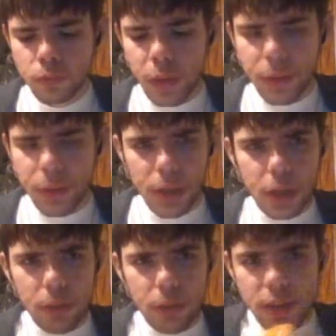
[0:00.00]
The, the,
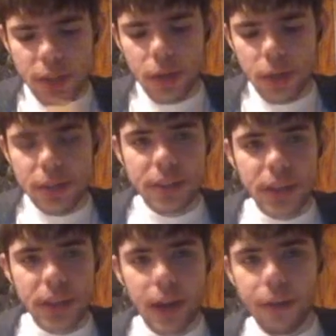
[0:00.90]
the inside crust is
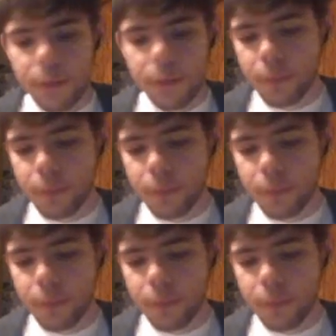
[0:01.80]
kind of